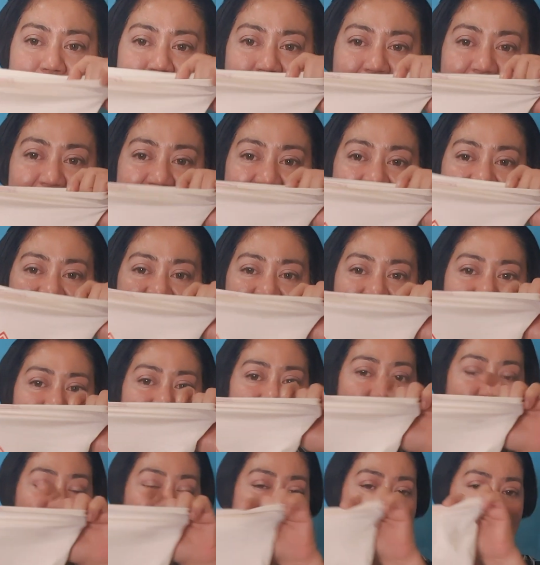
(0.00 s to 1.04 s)
layer
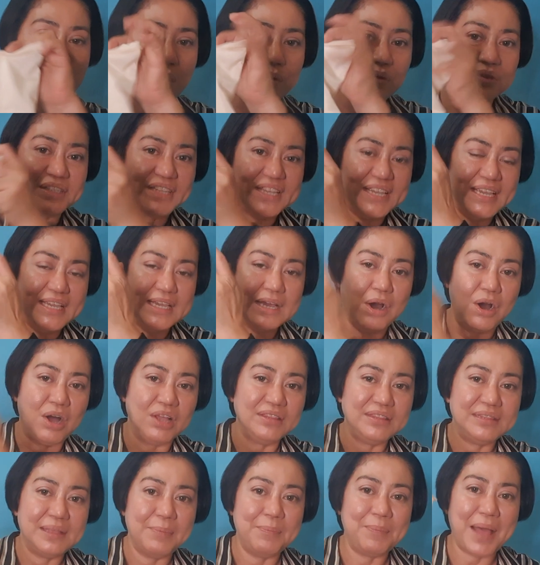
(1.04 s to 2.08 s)
of coating
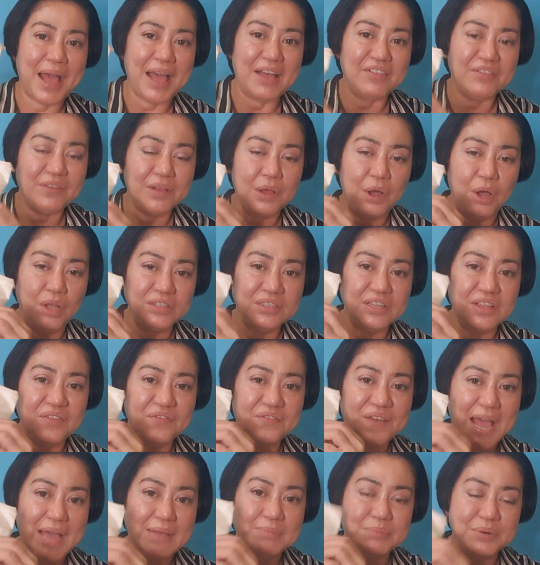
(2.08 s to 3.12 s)
on the
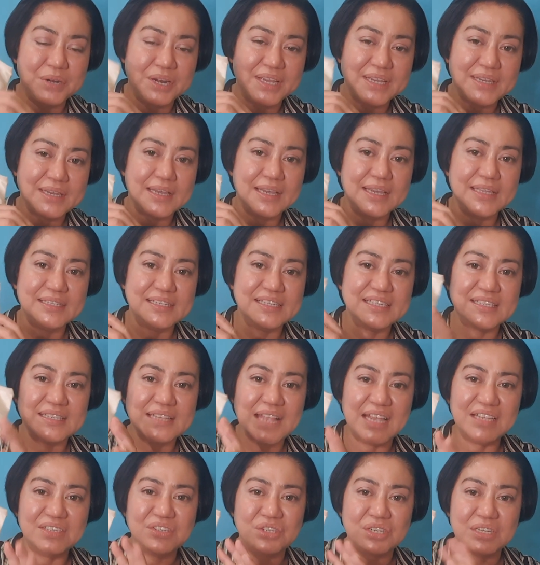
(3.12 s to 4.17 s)
fabric. It is
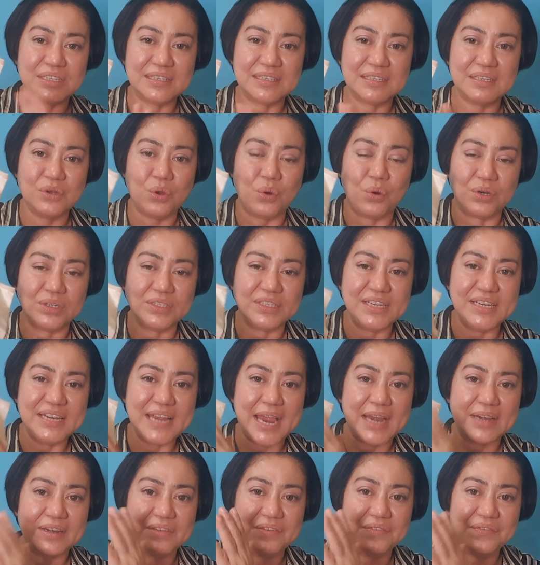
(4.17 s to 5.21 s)
not just an
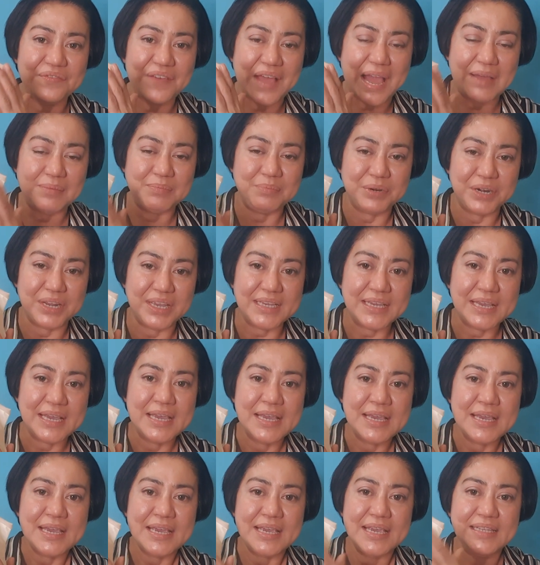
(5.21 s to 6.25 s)
ordinary fabric.
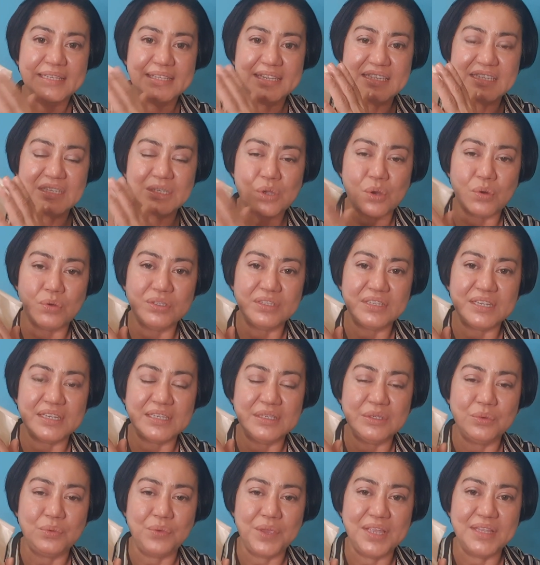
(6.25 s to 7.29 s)
It is
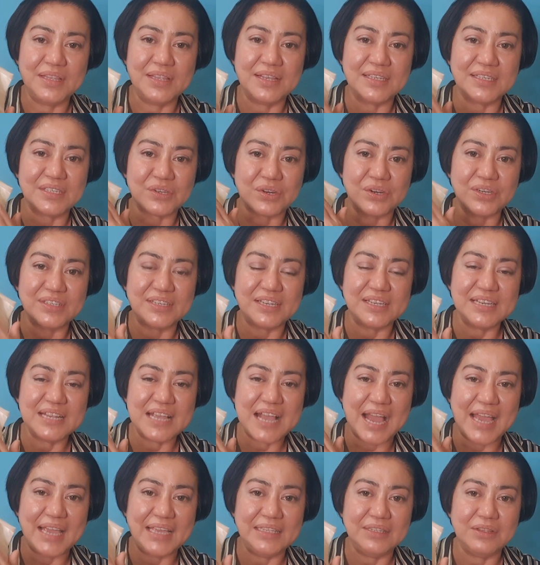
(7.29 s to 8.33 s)
coated with a certain
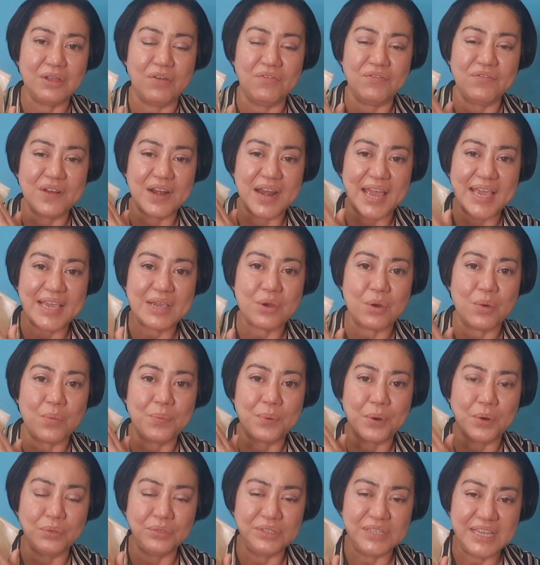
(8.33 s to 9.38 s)
kind of
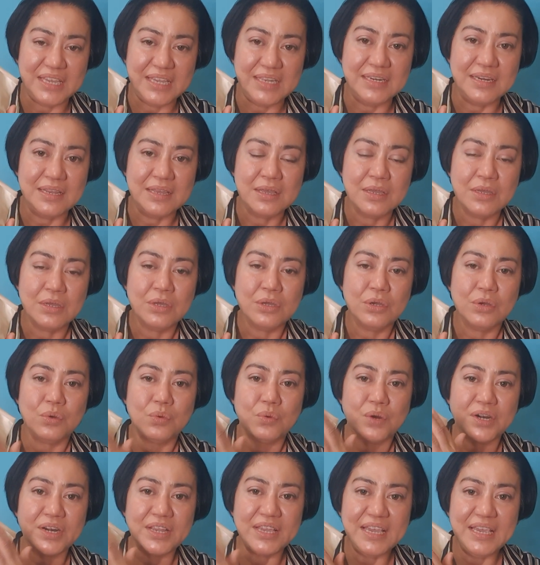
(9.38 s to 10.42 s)
glycoprotein,
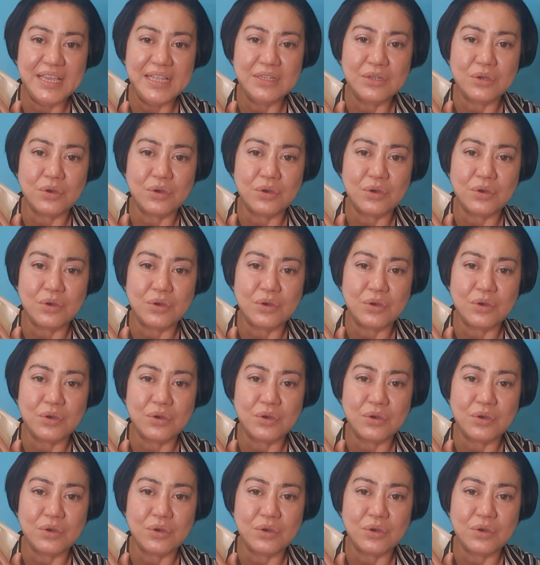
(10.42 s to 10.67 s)
wherein